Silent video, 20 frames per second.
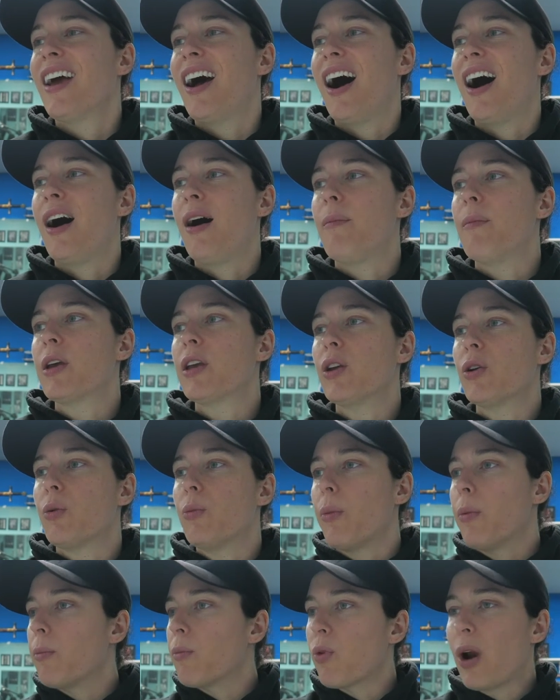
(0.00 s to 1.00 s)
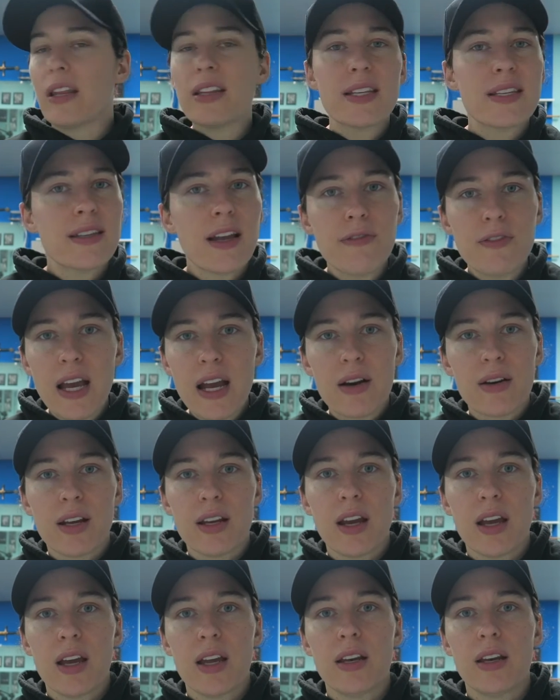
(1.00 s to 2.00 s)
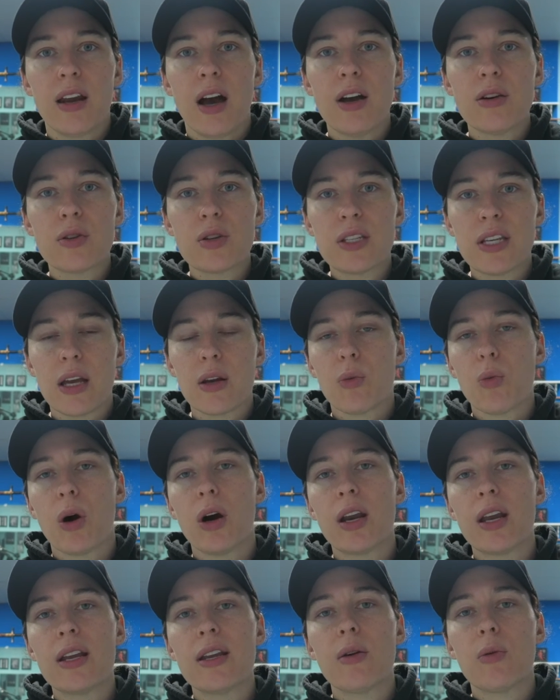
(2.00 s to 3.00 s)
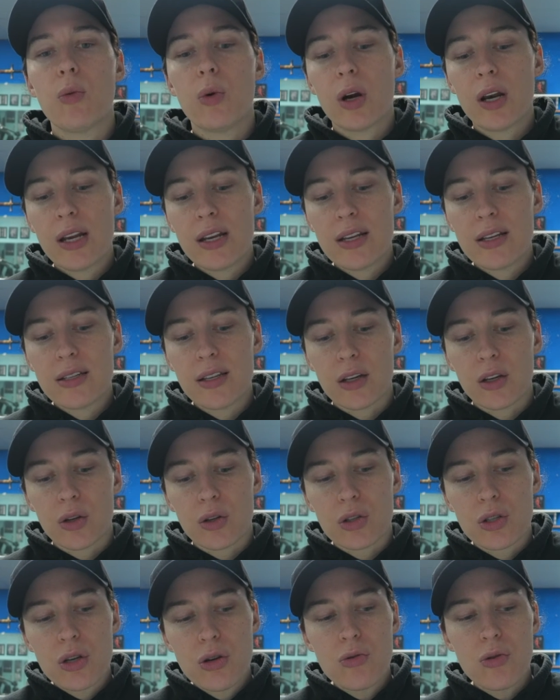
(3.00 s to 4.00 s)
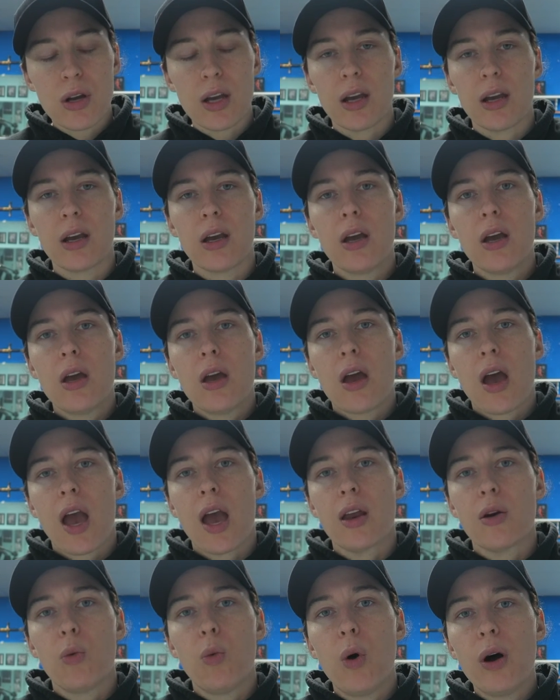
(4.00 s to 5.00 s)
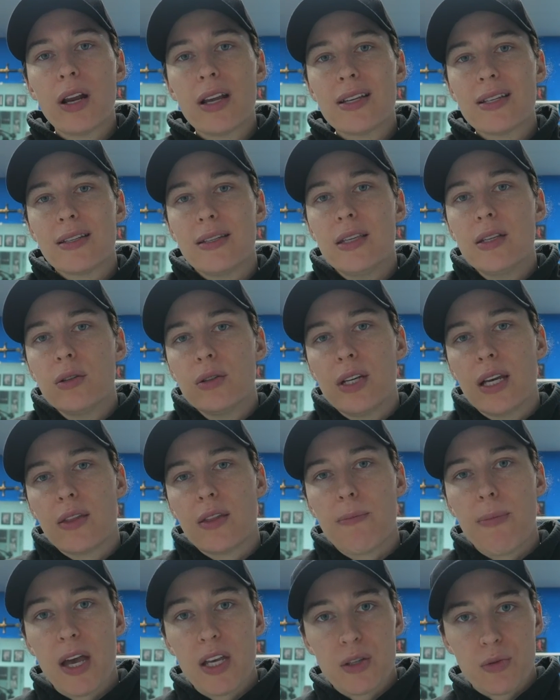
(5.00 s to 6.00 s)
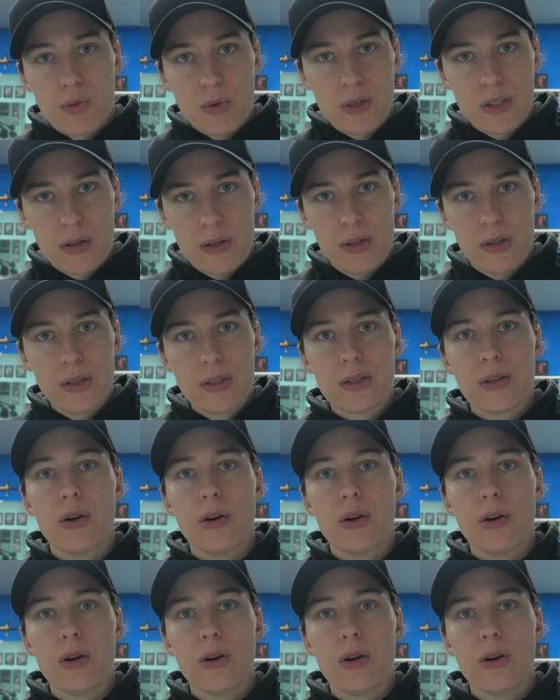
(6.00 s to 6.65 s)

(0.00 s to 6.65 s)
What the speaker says: Write this stuff down and understand what it is that you're doing and what is yielding the best results.